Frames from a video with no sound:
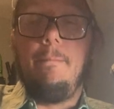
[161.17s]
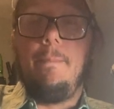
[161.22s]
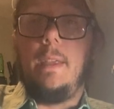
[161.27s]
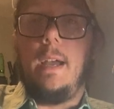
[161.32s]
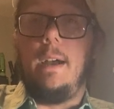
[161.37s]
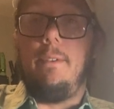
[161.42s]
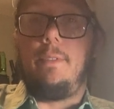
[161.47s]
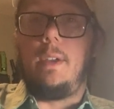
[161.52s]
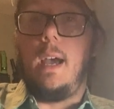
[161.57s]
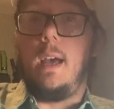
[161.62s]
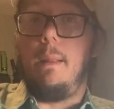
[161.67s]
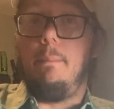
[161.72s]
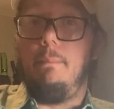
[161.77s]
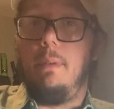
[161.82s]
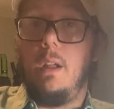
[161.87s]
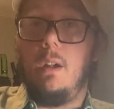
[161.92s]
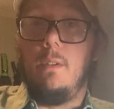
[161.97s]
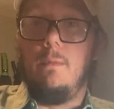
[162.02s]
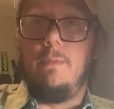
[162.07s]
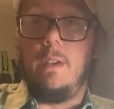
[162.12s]
I've got a
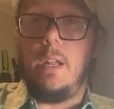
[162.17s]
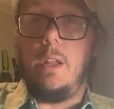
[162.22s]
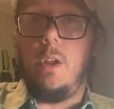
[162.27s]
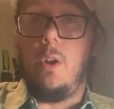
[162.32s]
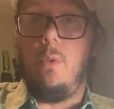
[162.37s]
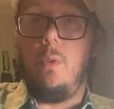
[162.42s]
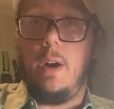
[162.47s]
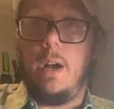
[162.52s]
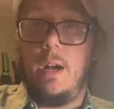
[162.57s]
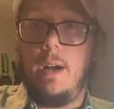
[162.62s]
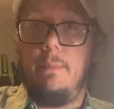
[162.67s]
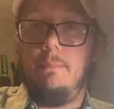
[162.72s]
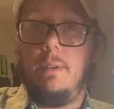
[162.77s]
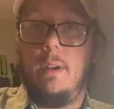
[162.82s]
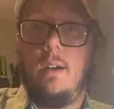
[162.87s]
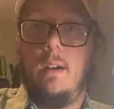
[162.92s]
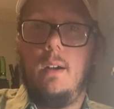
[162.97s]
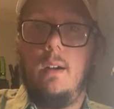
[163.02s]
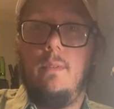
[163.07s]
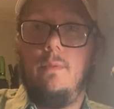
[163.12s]
better video up
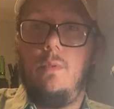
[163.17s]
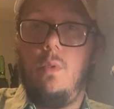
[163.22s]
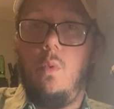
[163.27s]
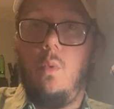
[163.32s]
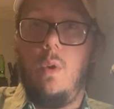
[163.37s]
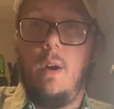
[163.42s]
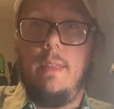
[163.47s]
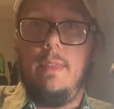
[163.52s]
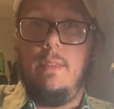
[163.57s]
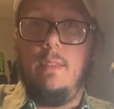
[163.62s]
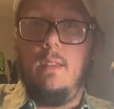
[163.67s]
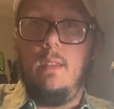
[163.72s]
of what